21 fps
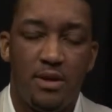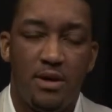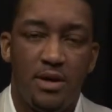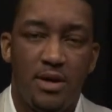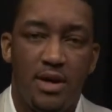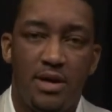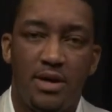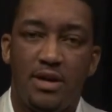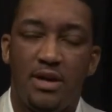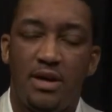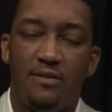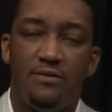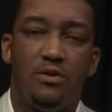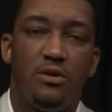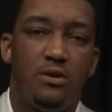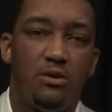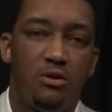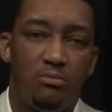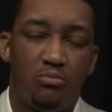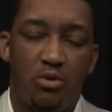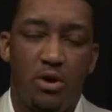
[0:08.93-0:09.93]
And to give you a
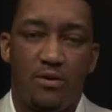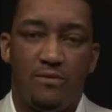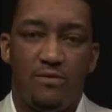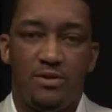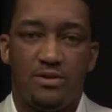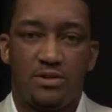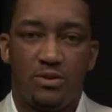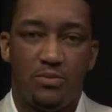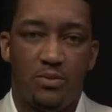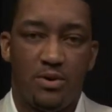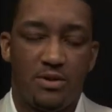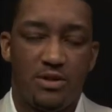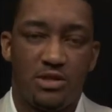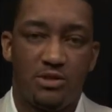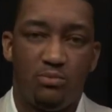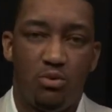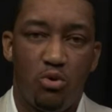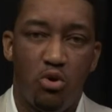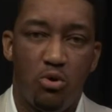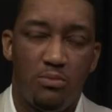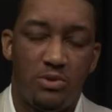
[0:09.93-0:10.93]
little preference of what this
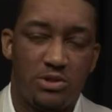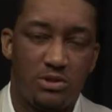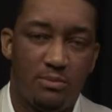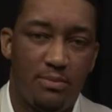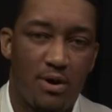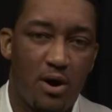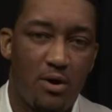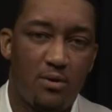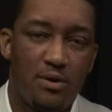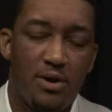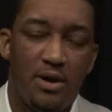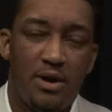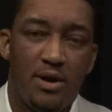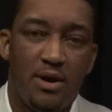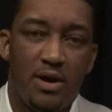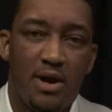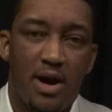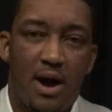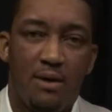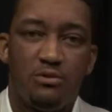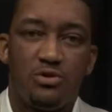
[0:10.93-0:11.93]
poem is about,
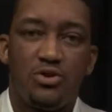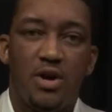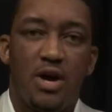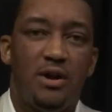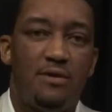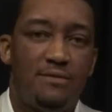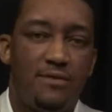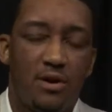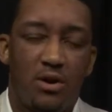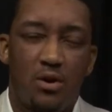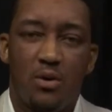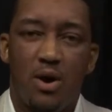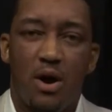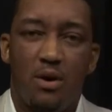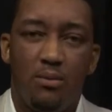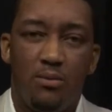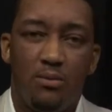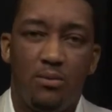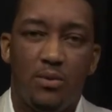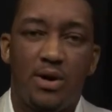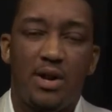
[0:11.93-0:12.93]
I was trying to figure
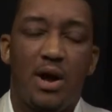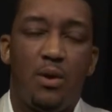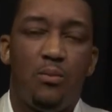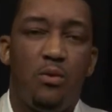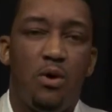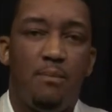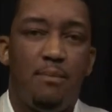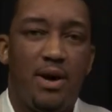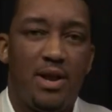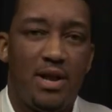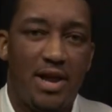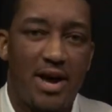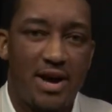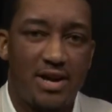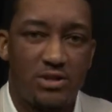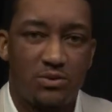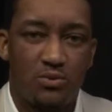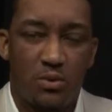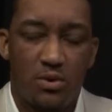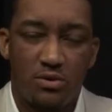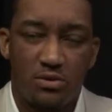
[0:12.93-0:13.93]
out what did I want my
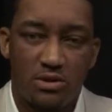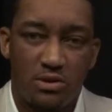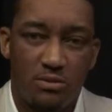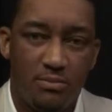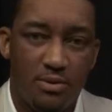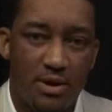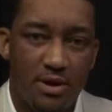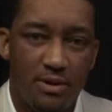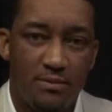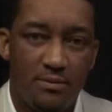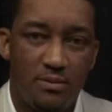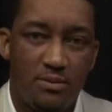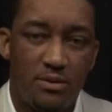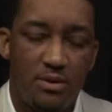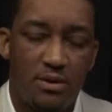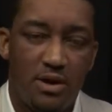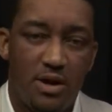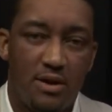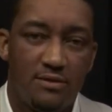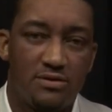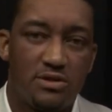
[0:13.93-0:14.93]
last words to be.
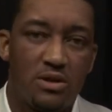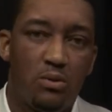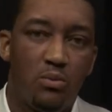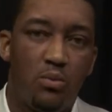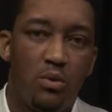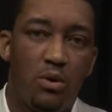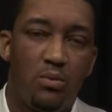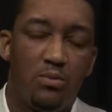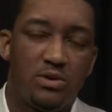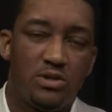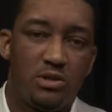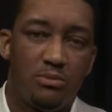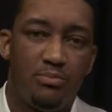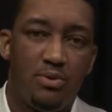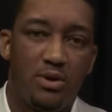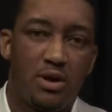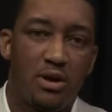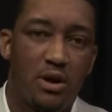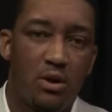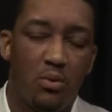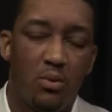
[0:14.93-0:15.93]
If someone was to
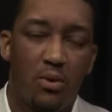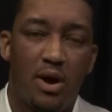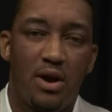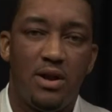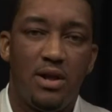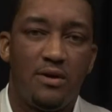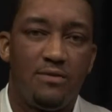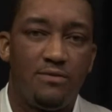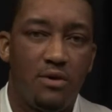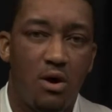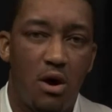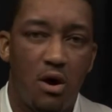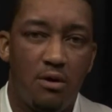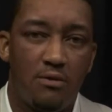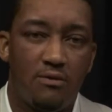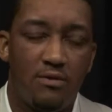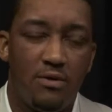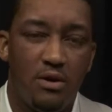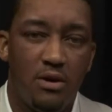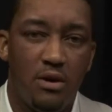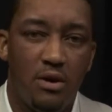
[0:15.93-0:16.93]
pick up where I left off,
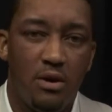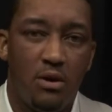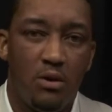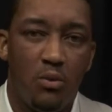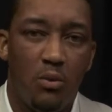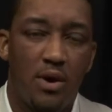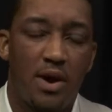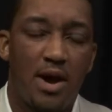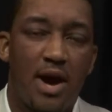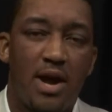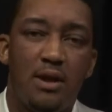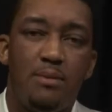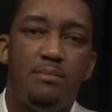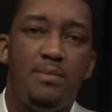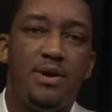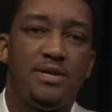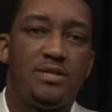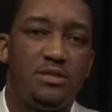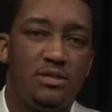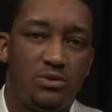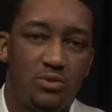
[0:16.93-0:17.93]
what kind of
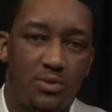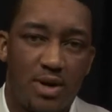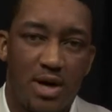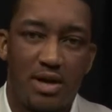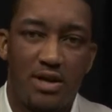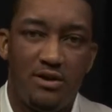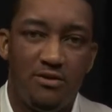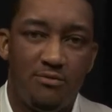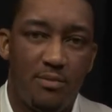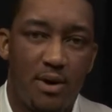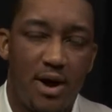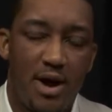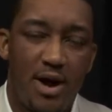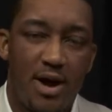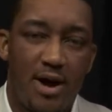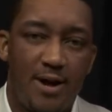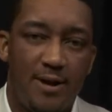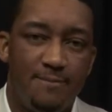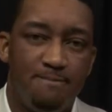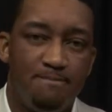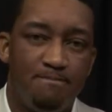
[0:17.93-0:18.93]
message would I leave behind?